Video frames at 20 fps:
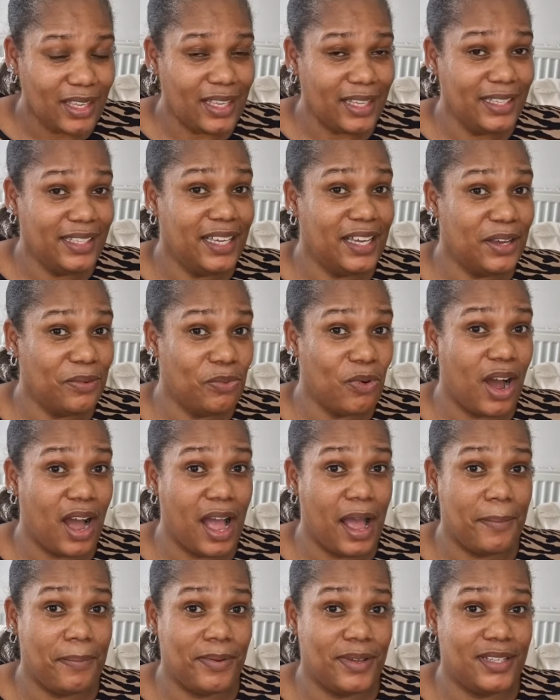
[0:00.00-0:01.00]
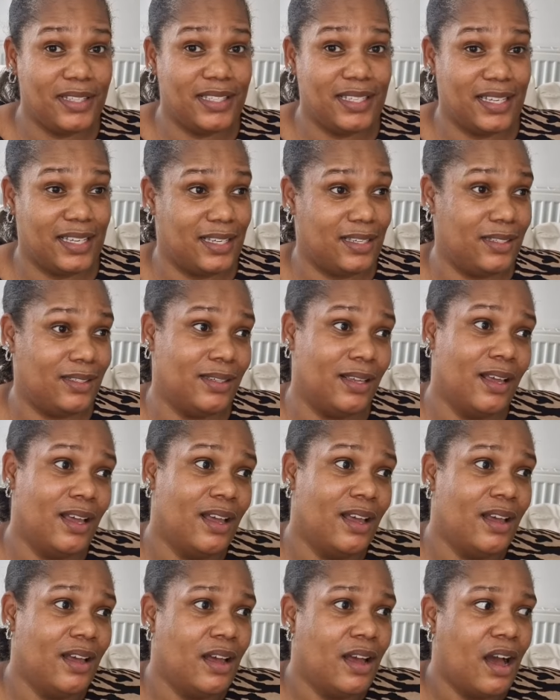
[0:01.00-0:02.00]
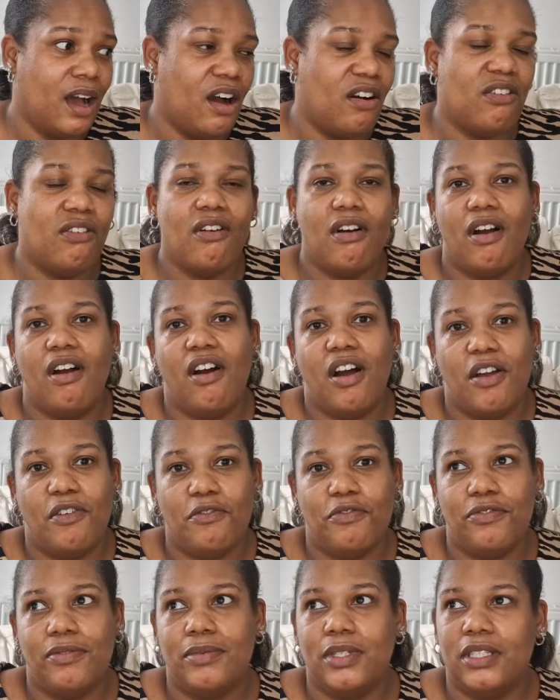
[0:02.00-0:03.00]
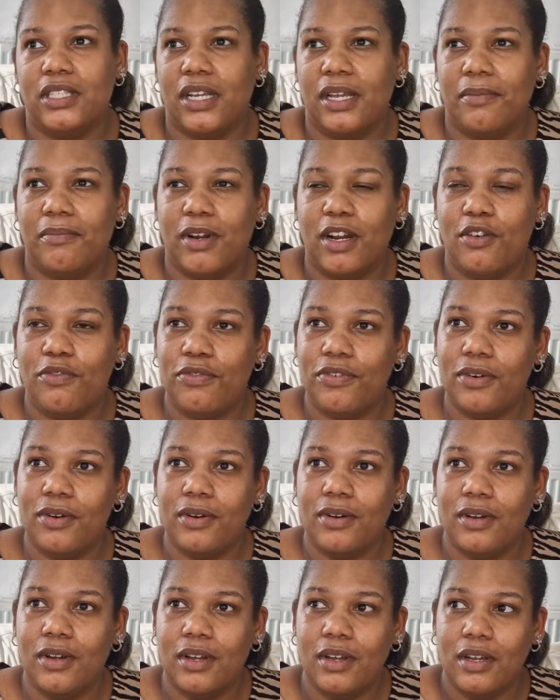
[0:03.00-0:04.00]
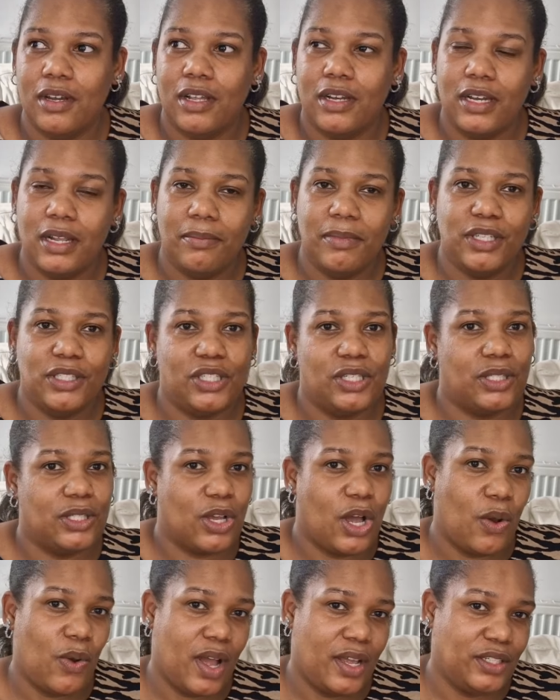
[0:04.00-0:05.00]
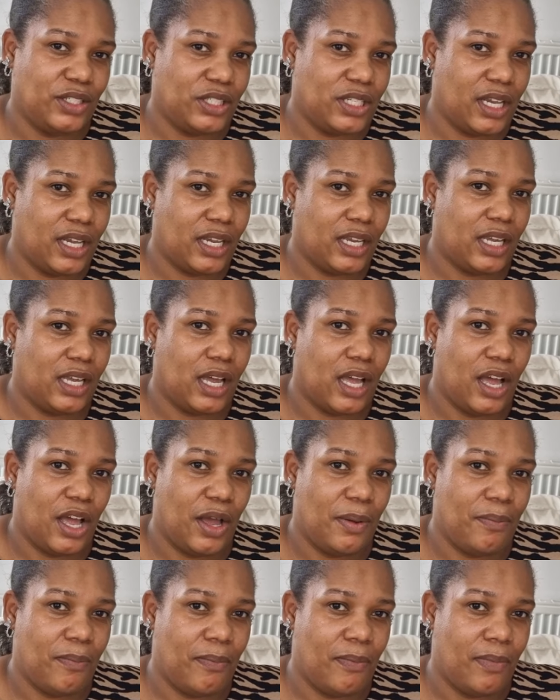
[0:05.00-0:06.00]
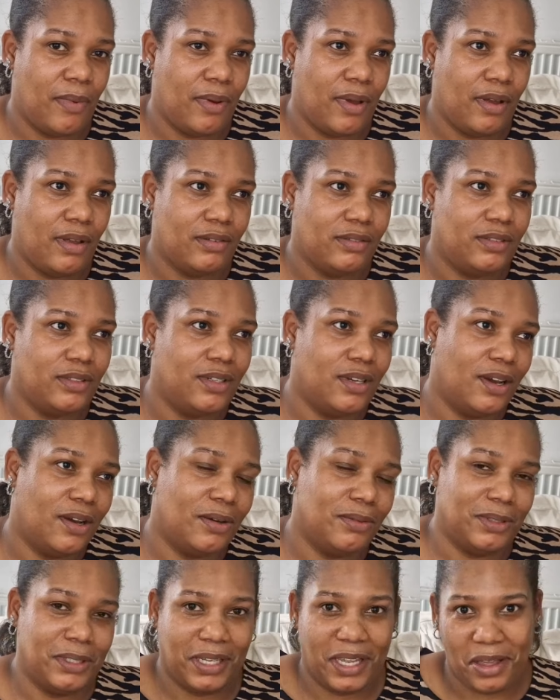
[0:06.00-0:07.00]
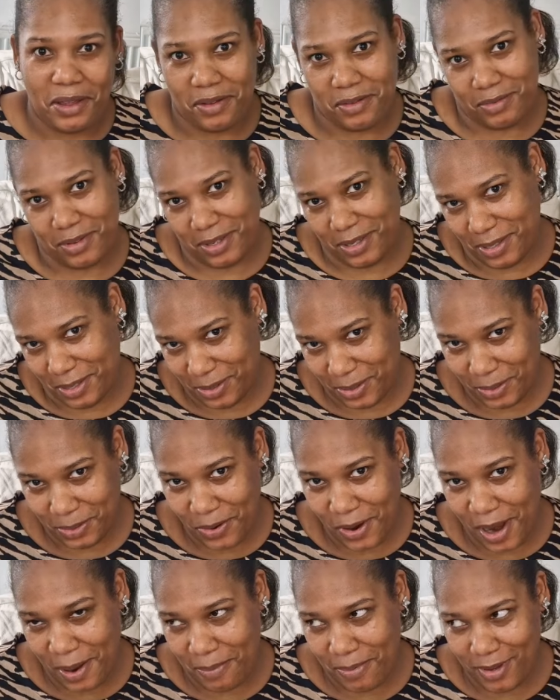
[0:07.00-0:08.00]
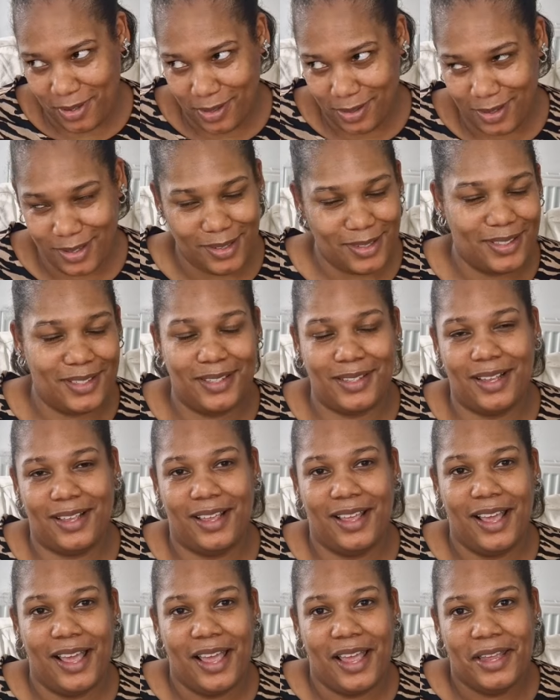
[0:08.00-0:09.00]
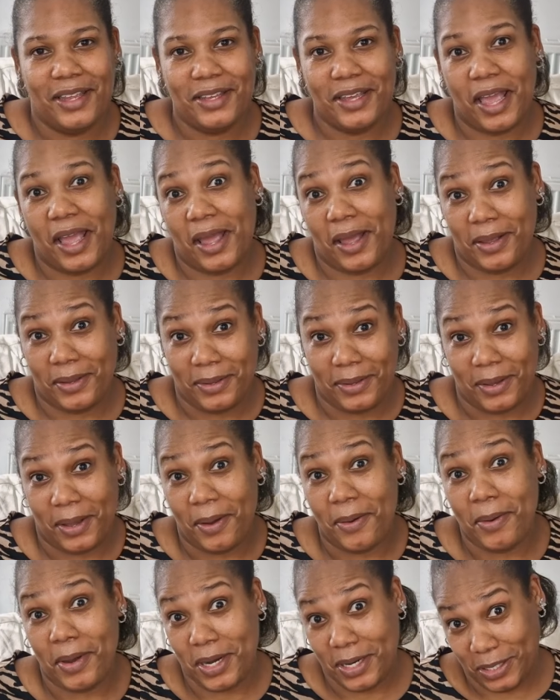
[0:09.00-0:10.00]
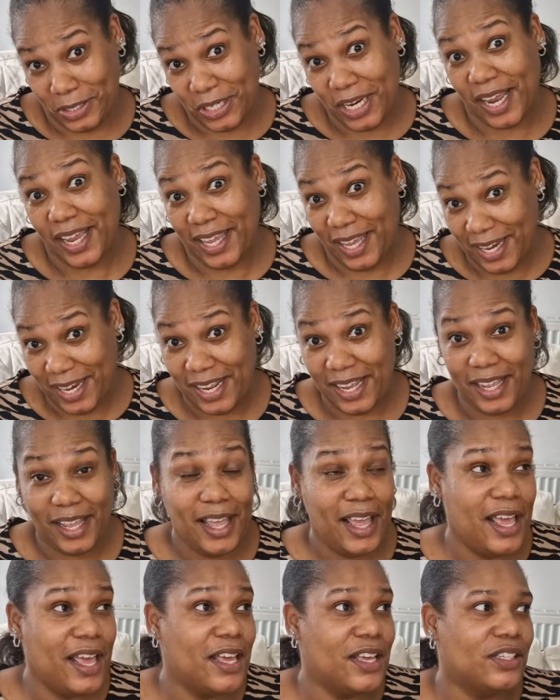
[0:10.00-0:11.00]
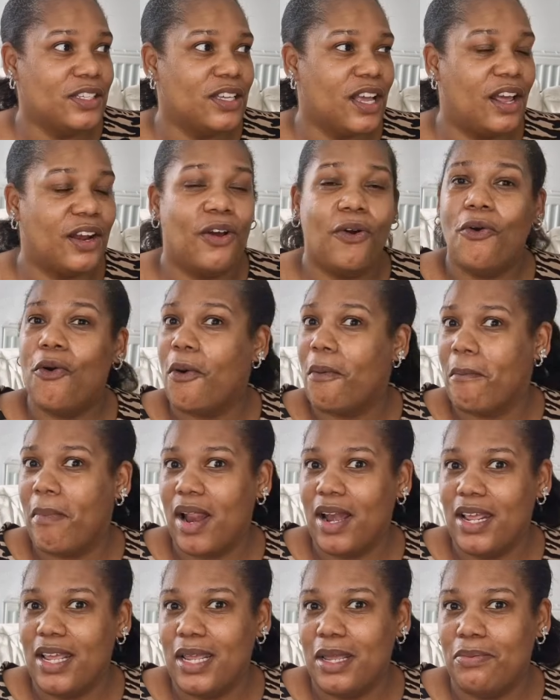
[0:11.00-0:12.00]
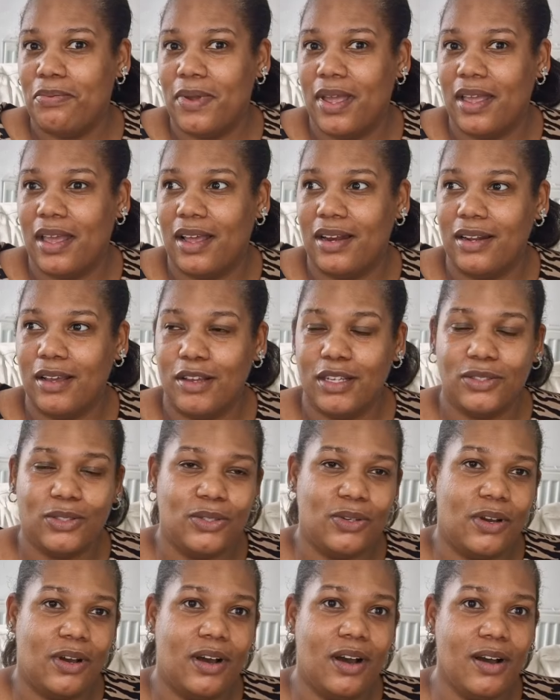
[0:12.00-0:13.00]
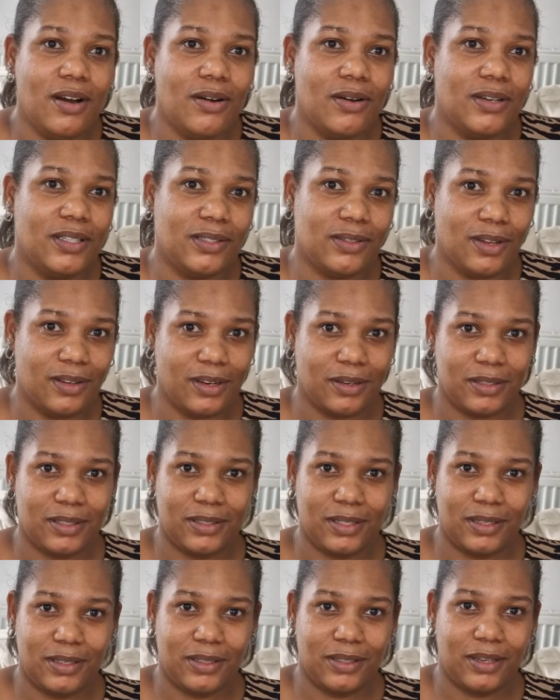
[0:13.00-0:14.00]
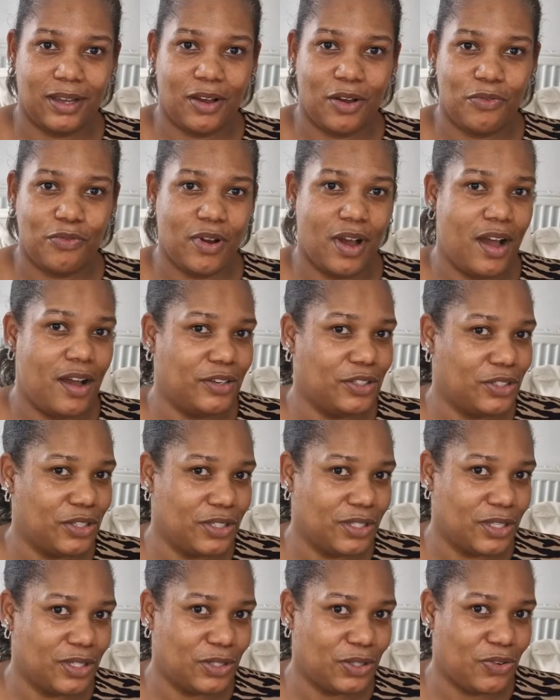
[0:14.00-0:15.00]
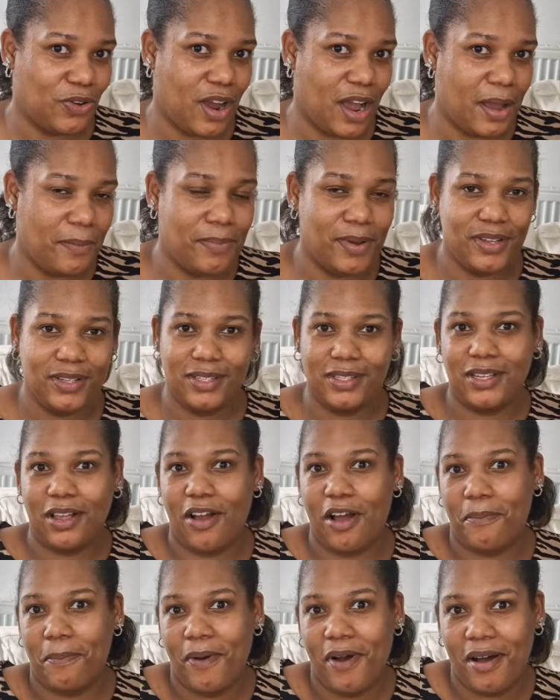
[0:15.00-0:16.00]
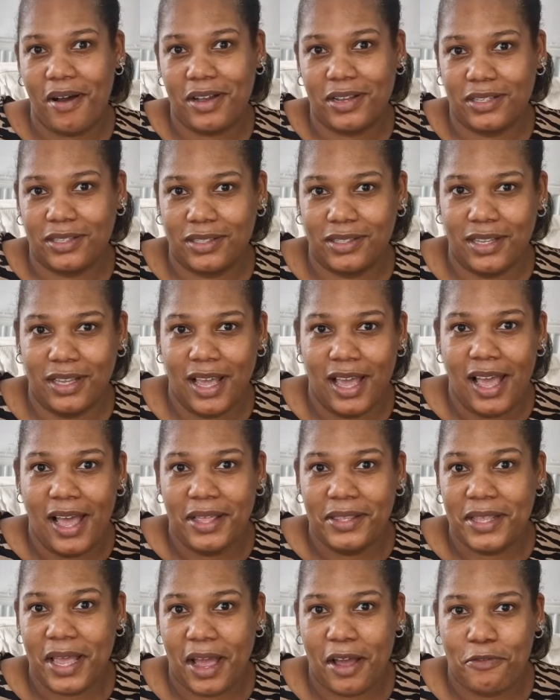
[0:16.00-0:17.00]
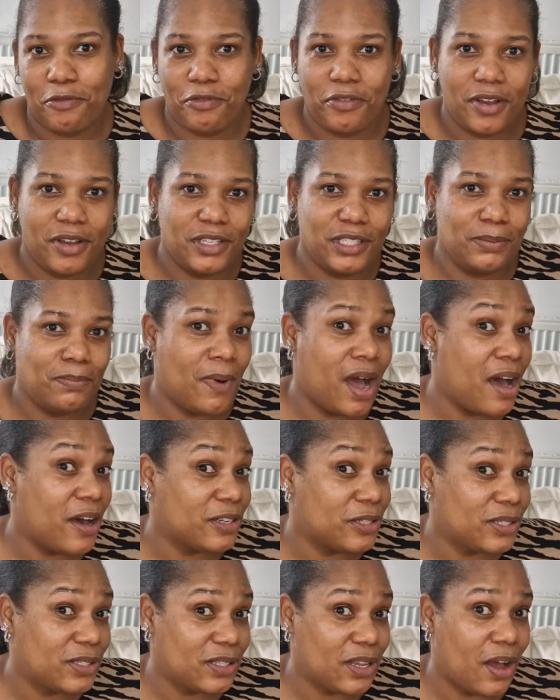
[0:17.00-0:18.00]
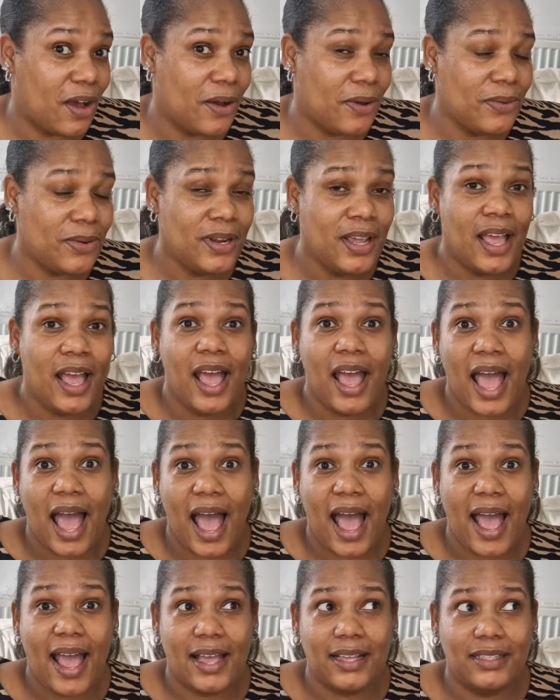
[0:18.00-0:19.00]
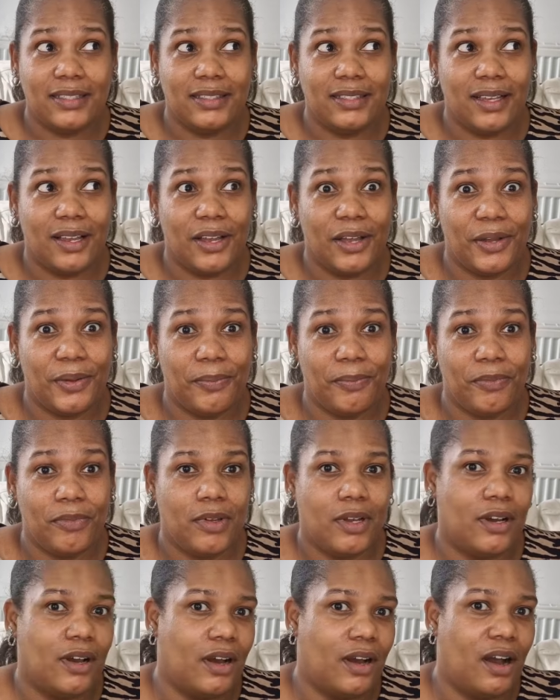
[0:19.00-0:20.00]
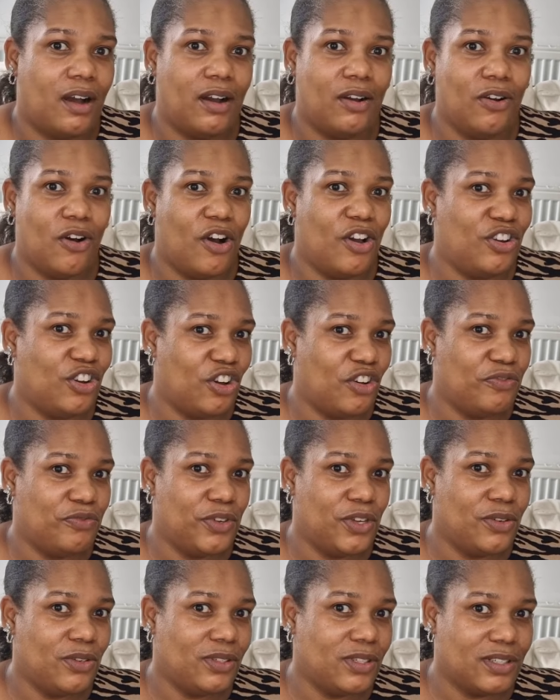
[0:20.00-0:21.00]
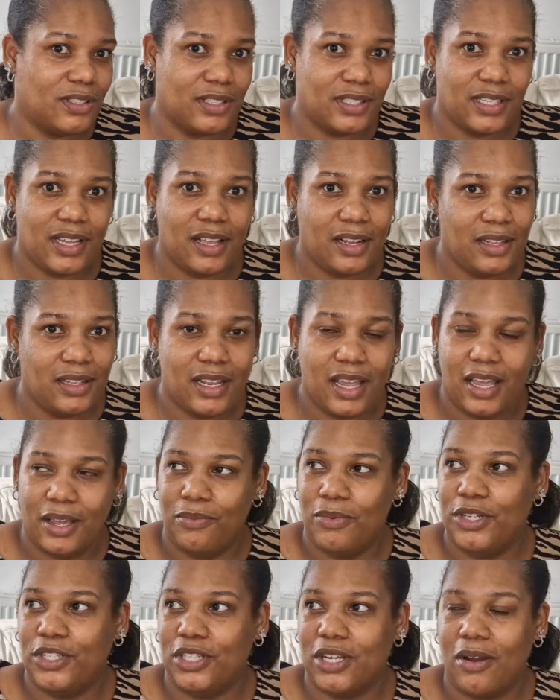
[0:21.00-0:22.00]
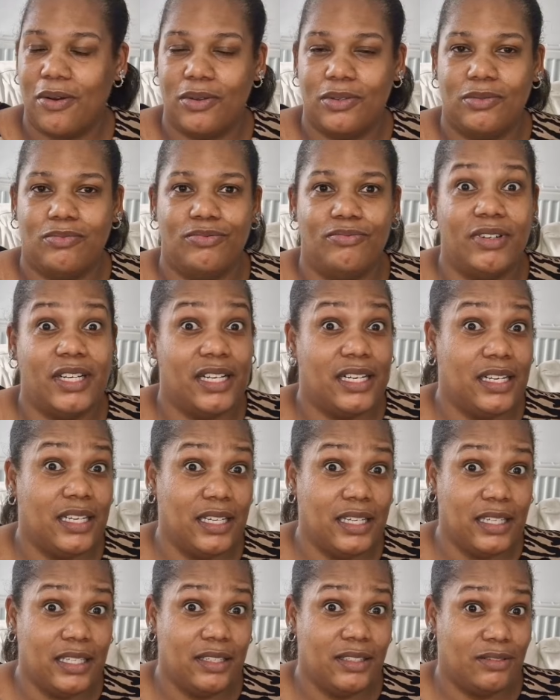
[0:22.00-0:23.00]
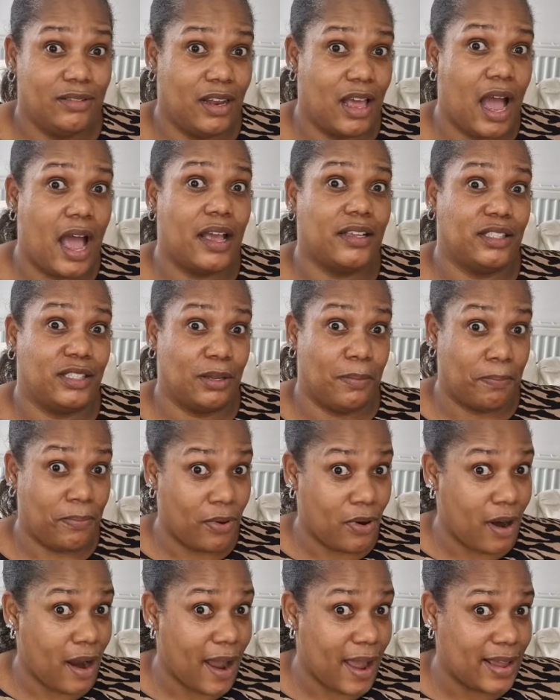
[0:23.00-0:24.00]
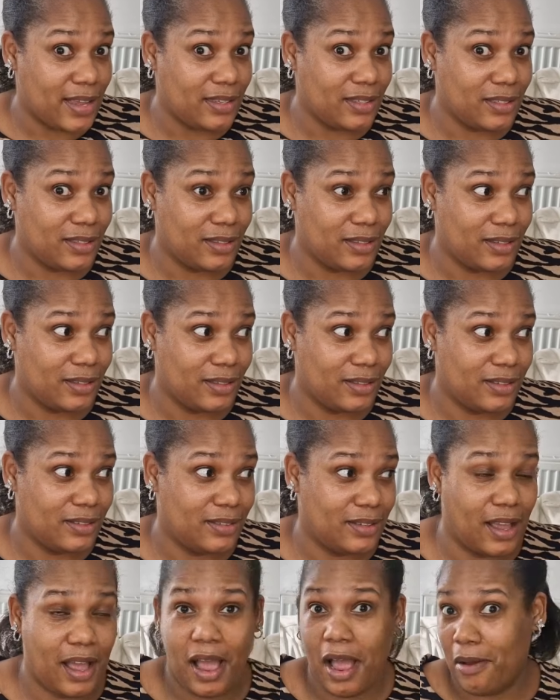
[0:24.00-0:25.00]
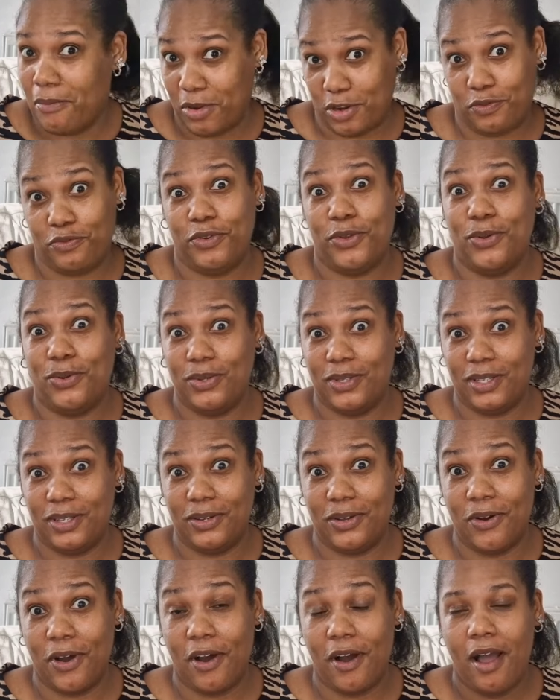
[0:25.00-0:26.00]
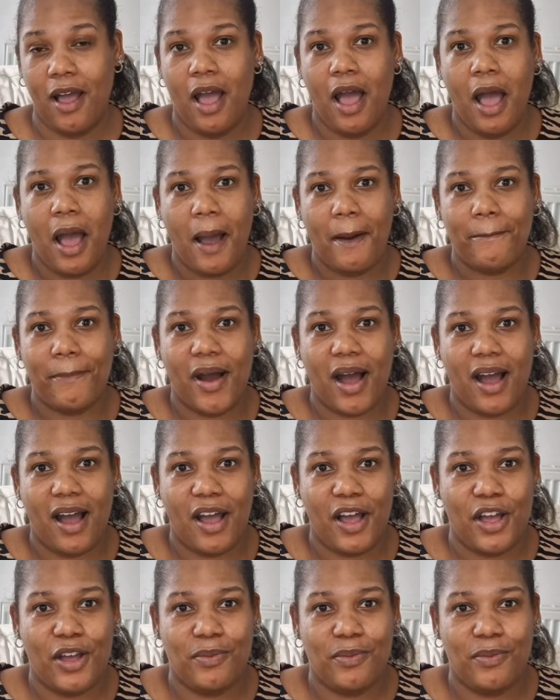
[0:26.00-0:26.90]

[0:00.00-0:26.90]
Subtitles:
yeah, what happened is I got home from gym and I thought, let me just go and check, you know, the countless subscribers, because yeah, I'm going to check in it. And I couldn't believe it. And I saw, oh, it's gone up to over 100 subscribers. So I passed that first milestone, and I got a lot of views on Sunday, which I was really like surprised how much views it got. But